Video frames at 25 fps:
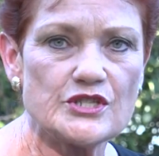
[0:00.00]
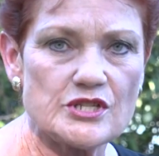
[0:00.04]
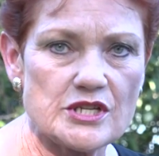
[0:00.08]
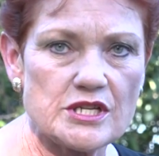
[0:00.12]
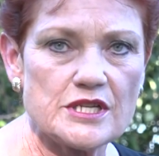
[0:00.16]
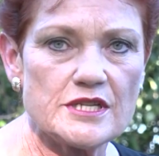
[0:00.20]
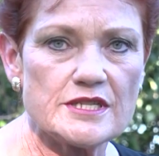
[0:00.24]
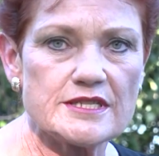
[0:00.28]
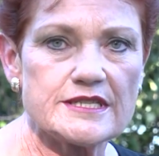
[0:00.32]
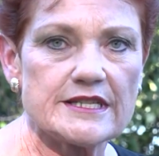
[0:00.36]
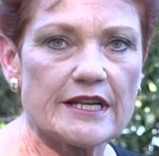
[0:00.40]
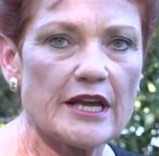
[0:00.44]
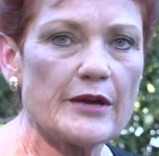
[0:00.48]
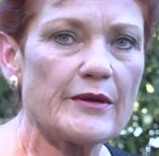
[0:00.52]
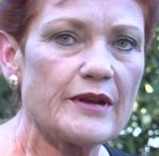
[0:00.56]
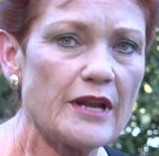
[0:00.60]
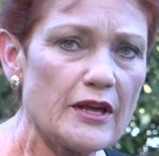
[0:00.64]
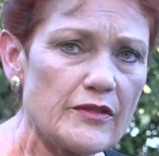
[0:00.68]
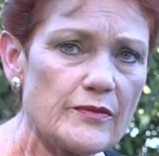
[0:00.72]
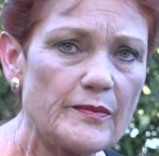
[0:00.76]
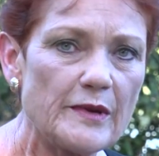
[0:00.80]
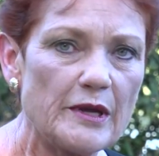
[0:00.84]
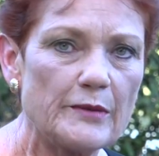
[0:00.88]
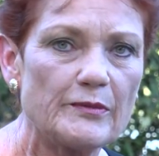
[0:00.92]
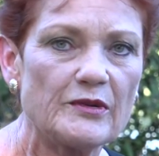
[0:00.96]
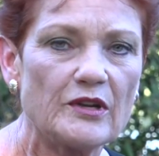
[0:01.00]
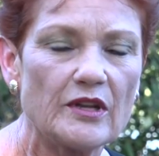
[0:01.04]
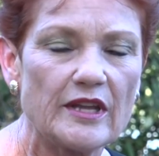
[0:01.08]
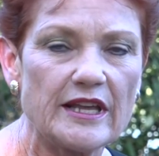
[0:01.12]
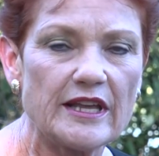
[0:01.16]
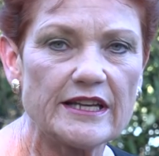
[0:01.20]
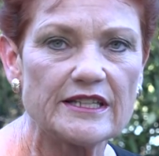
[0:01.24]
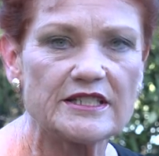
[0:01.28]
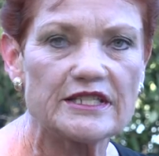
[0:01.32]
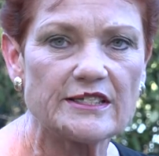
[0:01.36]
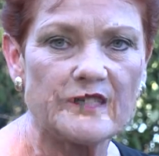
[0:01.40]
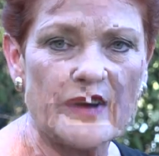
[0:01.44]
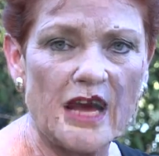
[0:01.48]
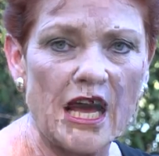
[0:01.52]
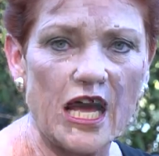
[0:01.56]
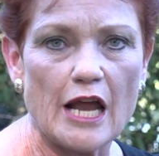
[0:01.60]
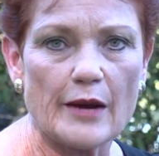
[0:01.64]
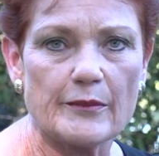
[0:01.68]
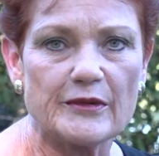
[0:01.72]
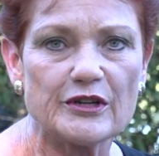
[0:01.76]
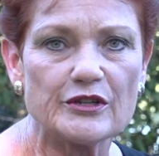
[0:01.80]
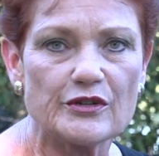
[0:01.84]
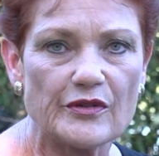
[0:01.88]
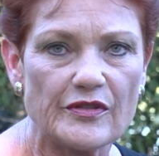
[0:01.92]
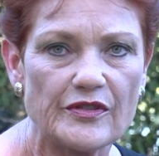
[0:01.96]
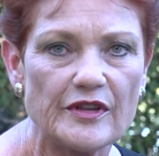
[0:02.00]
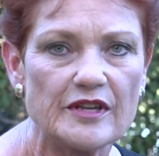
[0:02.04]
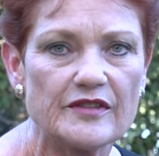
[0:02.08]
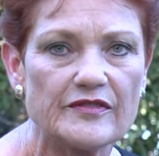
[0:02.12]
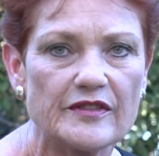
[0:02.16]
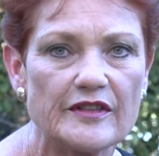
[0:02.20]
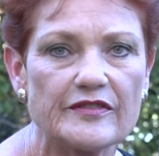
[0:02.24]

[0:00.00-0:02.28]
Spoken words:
years to get other people elected to Parliament to think